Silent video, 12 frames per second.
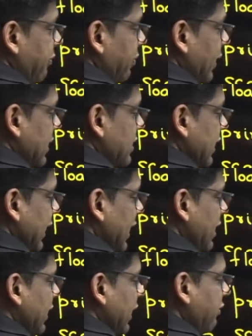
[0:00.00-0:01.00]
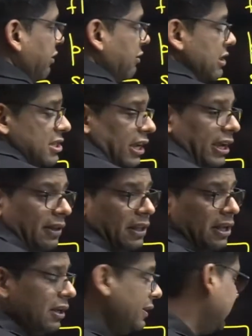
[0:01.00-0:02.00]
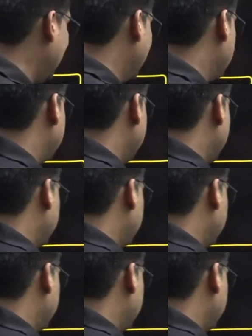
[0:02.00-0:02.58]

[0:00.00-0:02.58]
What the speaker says: and second thing we will say that